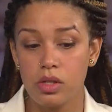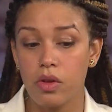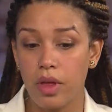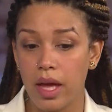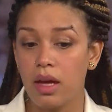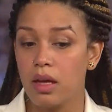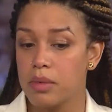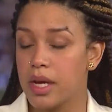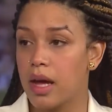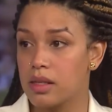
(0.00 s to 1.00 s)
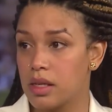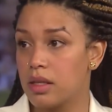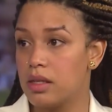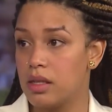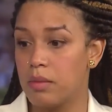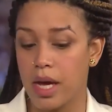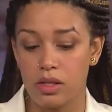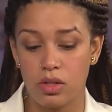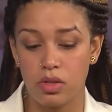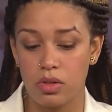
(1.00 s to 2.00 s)
the income tax, at least in
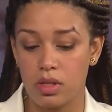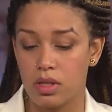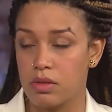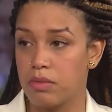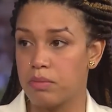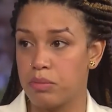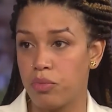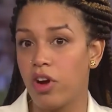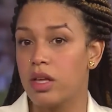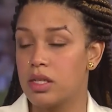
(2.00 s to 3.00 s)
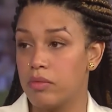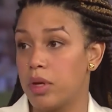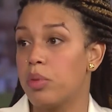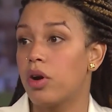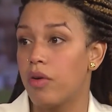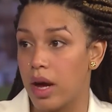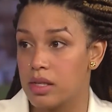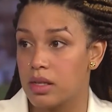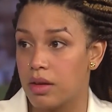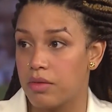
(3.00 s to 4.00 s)
Massachusetts, is relatively
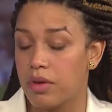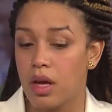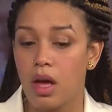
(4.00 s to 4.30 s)
progressive,